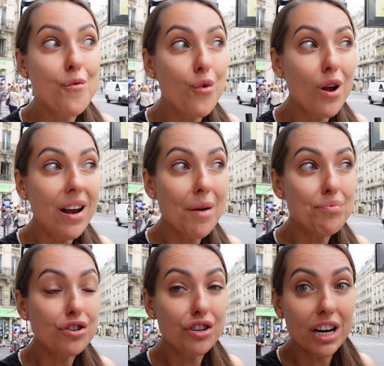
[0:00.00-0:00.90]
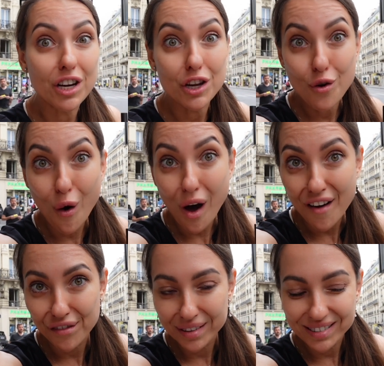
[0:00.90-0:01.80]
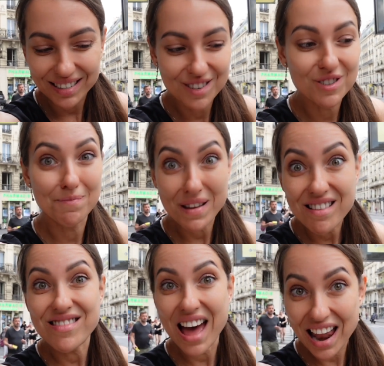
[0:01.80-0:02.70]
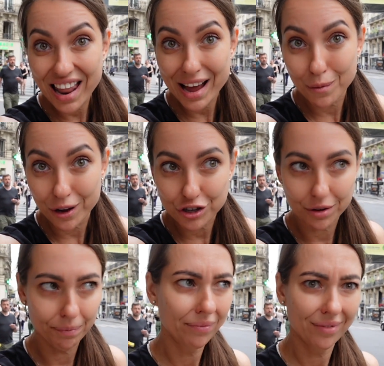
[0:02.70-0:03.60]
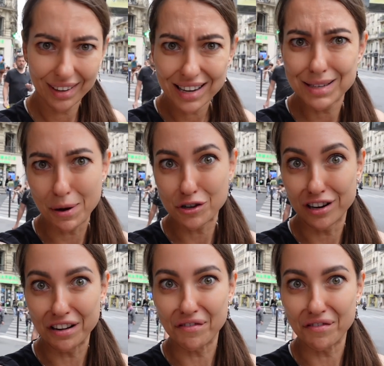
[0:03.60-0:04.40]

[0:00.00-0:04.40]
really appreciate your effort to speak their language, especially in